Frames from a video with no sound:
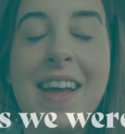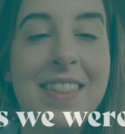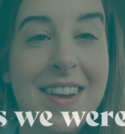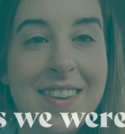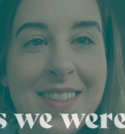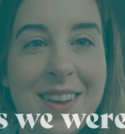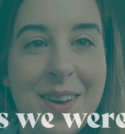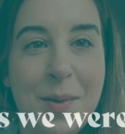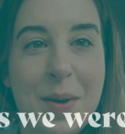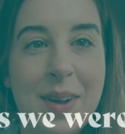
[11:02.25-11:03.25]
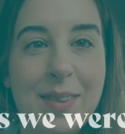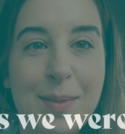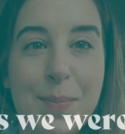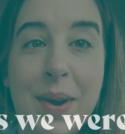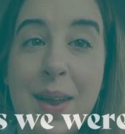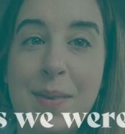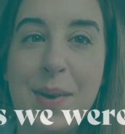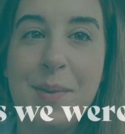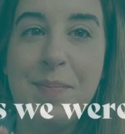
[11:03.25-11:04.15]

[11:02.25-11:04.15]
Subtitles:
I'd like to think otherwise, but I don't know.